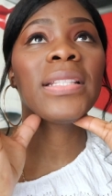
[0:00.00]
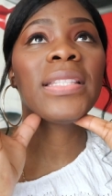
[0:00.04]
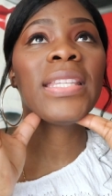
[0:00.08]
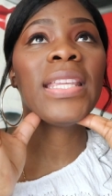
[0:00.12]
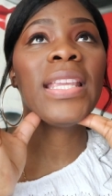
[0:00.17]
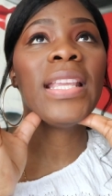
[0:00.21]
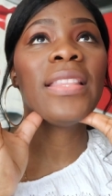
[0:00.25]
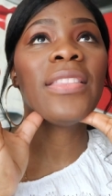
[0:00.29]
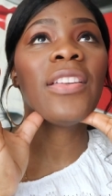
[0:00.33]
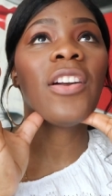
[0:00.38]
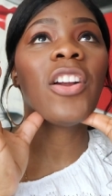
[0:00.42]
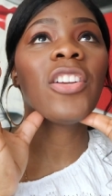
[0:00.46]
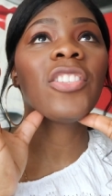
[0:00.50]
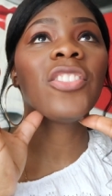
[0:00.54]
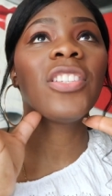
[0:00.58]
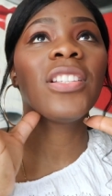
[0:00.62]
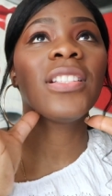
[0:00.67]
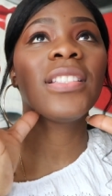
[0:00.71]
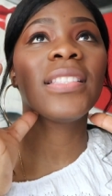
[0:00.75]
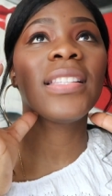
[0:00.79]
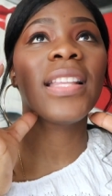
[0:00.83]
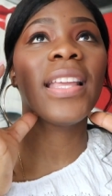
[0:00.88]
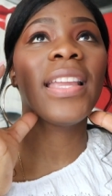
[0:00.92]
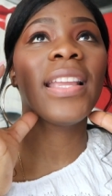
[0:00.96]
teeth are
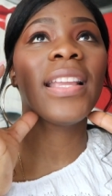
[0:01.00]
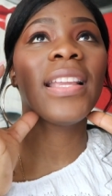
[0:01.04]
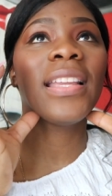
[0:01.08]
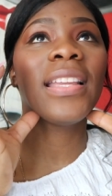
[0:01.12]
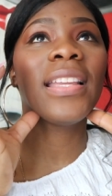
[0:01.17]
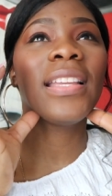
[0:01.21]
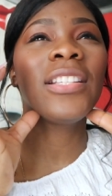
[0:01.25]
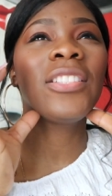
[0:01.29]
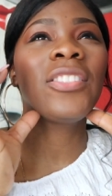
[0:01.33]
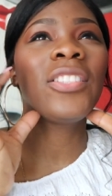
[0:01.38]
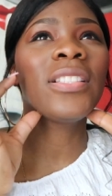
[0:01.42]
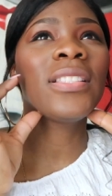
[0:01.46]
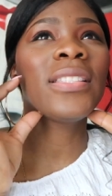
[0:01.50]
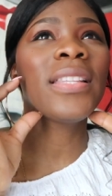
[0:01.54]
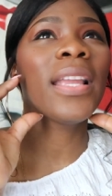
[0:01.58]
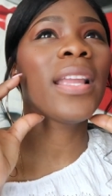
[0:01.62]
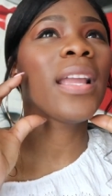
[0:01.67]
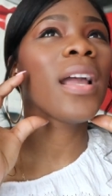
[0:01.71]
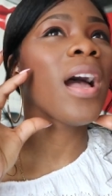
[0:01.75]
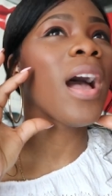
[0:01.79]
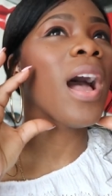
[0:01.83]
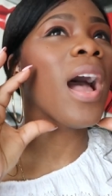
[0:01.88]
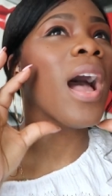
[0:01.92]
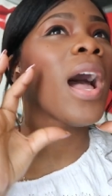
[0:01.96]
just like, it's just
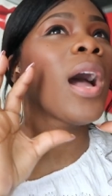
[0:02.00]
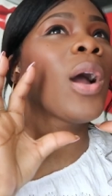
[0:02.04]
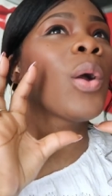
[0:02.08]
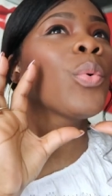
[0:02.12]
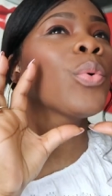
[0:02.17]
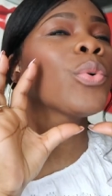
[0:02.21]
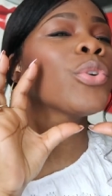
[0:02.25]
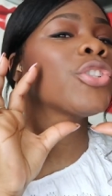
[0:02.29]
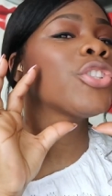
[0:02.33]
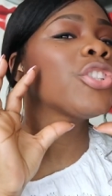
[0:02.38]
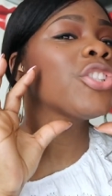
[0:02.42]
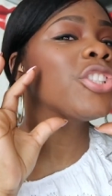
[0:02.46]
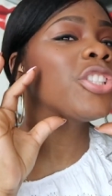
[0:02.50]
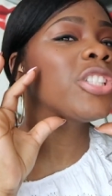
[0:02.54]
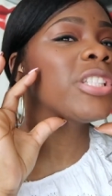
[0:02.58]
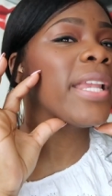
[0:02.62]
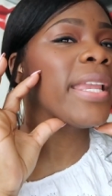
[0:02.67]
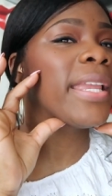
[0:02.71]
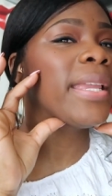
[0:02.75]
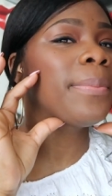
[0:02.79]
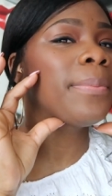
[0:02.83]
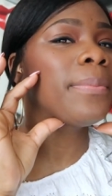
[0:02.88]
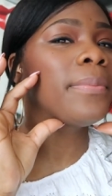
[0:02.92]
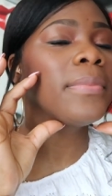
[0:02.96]
like an awkward
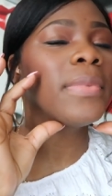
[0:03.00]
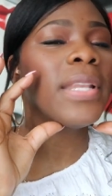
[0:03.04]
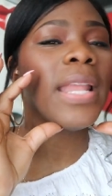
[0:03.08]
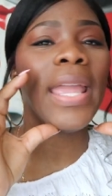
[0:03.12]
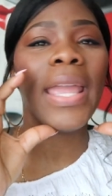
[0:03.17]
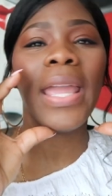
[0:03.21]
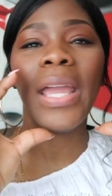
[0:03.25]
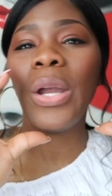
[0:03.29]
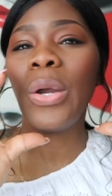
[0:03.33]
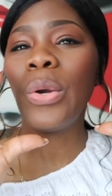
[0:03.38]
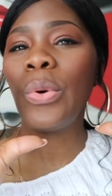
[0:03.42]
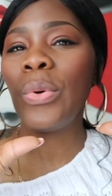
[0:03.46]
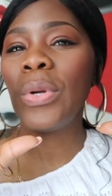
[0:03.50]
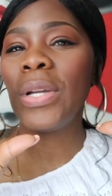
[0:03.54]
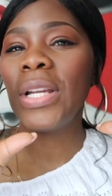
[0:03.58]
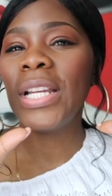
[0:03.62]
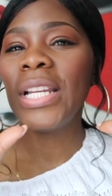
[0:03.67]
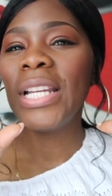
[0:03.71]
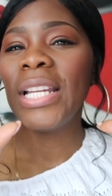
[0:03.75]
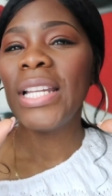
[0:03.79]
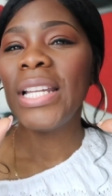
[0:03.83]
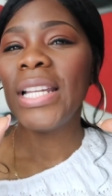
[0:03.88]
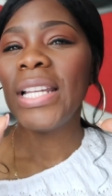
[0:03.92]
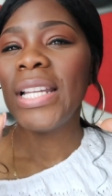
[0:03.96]
shape now.
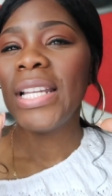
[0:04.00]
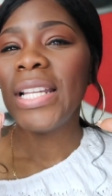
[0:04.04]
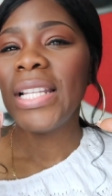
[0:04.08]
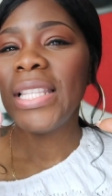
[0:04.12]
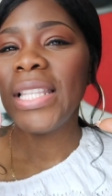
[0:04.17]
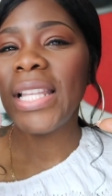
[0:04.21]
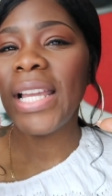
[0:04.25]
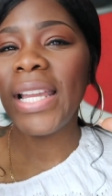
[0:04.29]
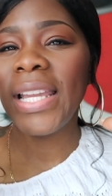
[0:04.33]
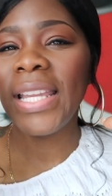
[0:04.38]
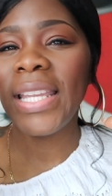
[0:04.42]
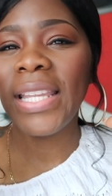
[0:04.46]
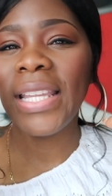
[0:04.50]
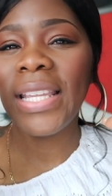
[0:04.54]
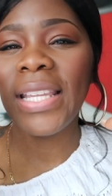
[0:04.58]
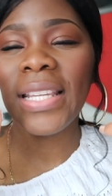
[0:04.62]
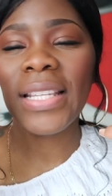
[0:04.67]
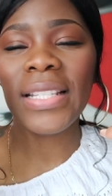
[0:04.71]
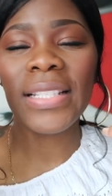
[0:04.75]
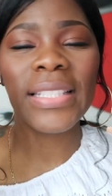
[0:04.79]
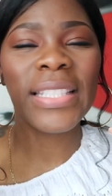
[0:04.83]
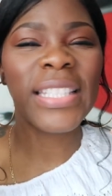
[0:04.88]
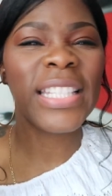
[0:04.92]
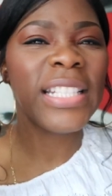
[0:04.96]
Like,
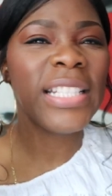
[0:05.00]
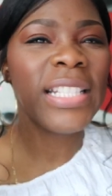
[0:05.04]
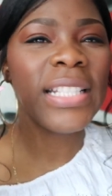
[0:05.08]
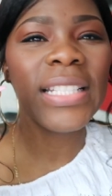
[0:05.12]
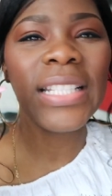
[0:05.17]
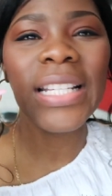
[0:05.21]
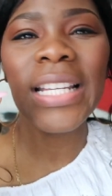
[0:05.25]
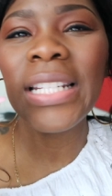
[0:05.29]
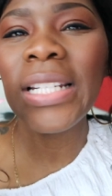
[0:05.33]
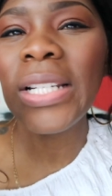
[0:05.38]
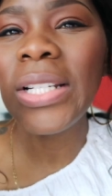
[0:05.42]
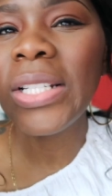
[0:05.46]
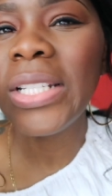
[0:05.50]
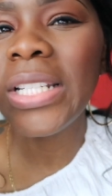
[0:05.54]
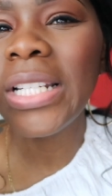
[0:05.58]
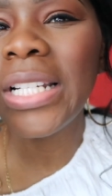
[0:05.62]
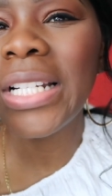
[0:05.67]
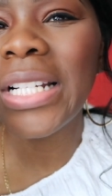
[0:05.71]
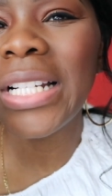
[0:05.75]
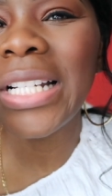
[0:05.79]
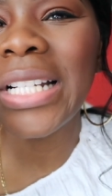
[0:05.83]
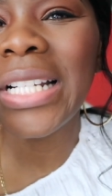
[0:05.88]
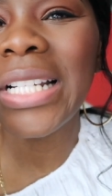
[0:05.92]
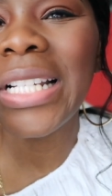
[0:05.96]
they just, I don't
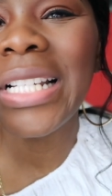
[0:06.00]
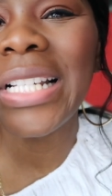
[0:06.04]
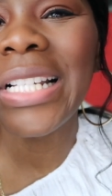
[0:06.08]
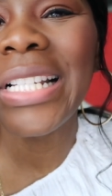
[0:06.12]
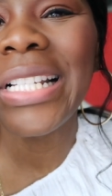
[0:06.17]
know.